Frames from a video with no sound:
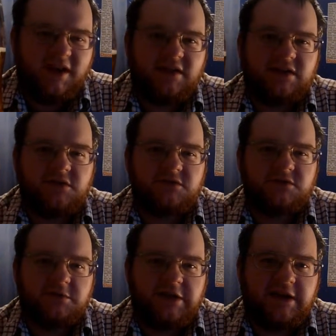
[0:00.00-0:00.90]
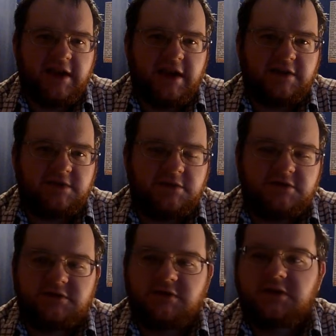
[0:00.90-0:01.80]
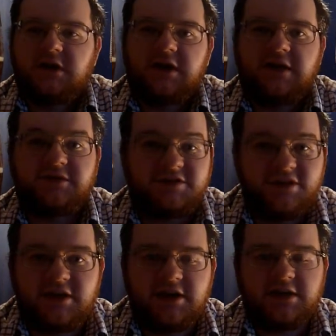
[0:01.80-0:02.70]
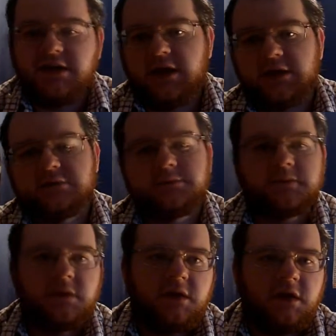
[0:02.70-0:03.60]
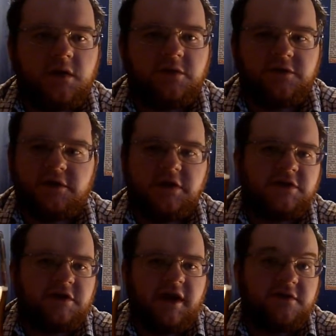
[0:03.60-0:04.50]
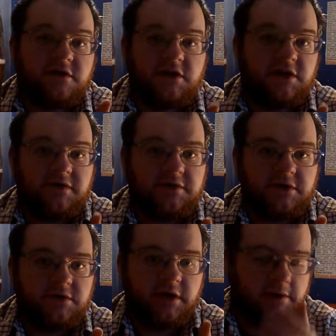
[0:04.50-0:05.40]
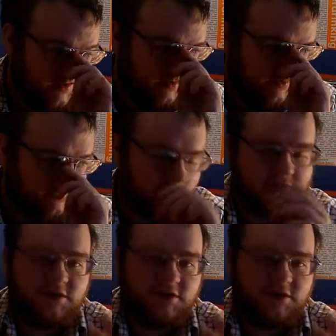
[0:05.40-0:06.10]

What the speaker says: I think they also do it in cans. I'm not sure. I haven't seen any of the cans. But if you can get your hands on it, definitely try it. I mean,